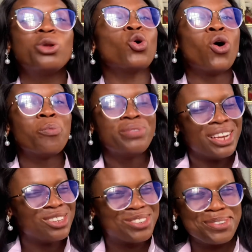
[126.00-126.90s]
to
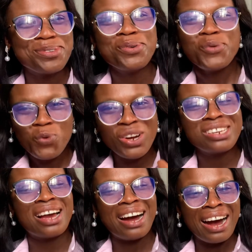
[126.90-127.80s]
update you when
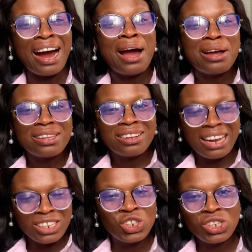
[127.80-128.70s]
there are
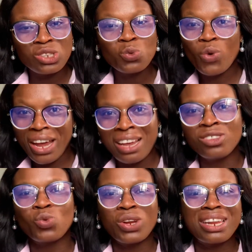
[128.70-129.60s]
legit
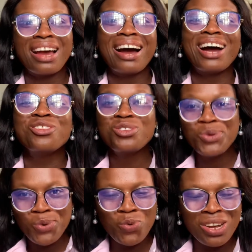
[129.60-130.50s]
ways, when there are
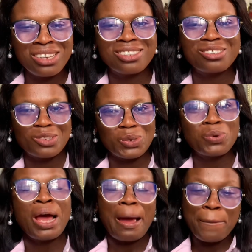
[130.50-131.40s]
new ways
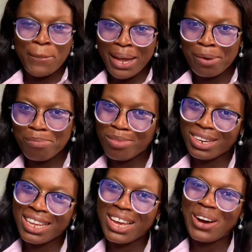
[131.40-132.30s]
to make
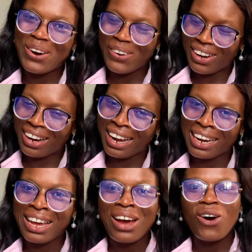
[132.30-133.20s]
money
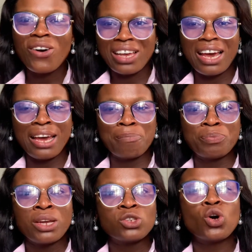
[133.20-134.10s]
online. Okay,
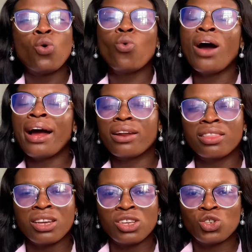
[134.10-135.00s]
so what are the
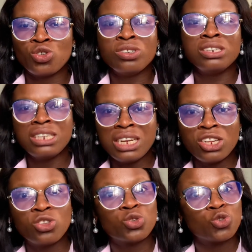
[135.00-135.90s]
things you
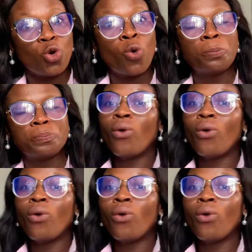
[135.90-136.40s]
need to,